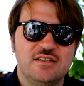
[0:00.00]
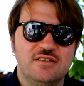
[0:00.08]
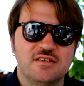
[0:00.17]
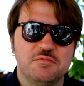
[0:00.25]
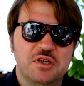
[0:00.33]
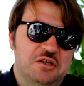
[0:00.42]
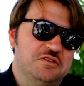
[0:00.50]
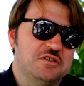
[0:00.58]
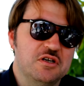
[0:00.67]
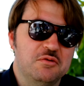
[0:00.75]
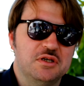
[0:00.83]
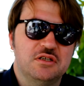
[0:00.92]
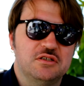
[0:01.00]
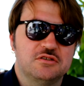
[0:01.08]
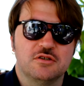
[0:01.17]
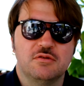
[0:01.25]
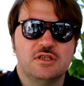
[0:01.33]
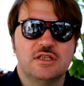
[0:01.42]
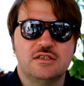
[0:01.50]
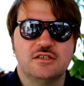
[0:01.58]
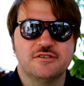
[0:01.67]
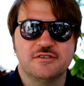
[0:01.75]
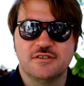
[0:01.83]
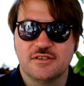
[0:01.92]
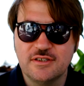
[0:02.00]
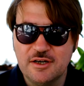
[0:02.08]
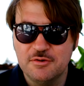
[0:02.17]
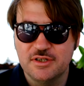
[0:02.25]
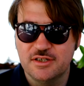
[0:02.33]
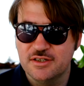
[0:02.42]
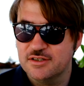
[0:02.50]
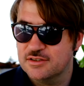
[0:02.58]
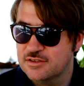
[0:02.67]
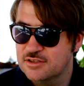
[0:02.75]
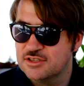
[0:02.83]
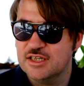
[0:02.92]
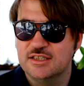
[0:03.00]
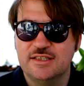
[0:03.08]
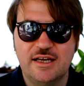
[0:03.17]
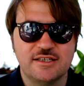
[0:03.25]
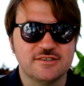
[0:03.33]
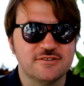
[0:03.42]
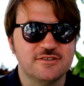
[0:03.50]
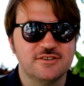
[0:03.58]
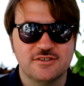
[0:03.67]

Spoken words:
It's because it's always, it's something that is in our, inside us, no?